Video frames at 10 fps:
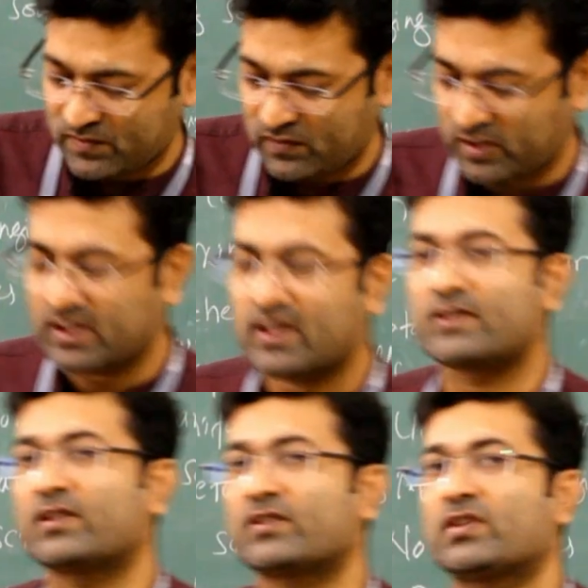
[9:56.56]
for the
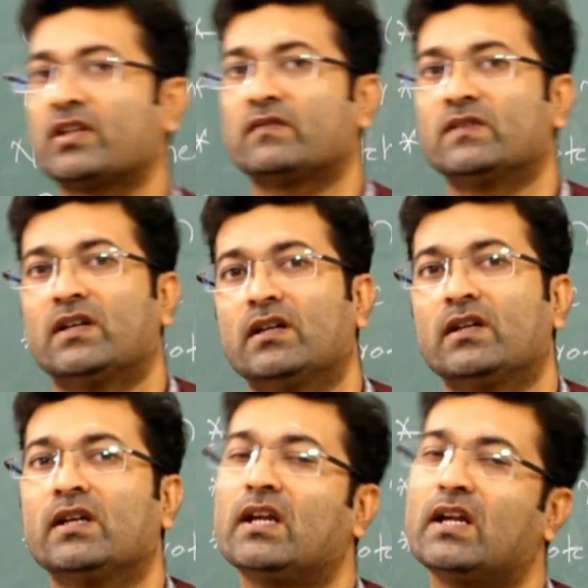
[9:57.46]
construction of the
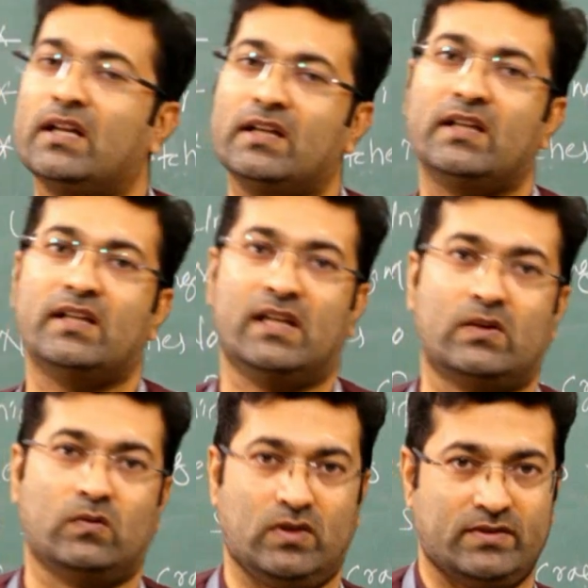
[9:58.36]
interior
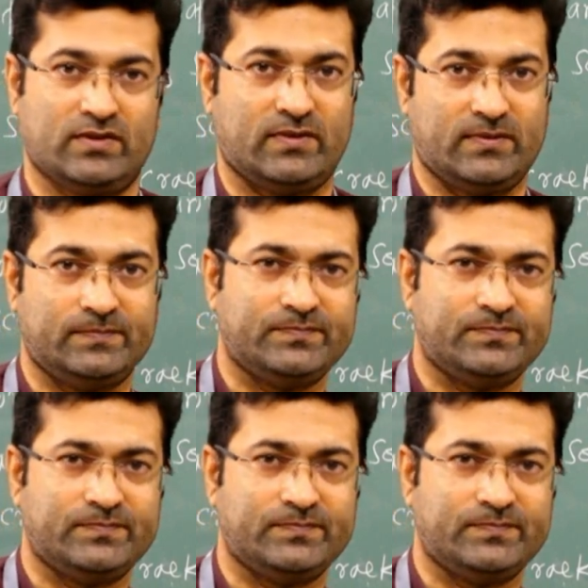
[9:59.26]
walls,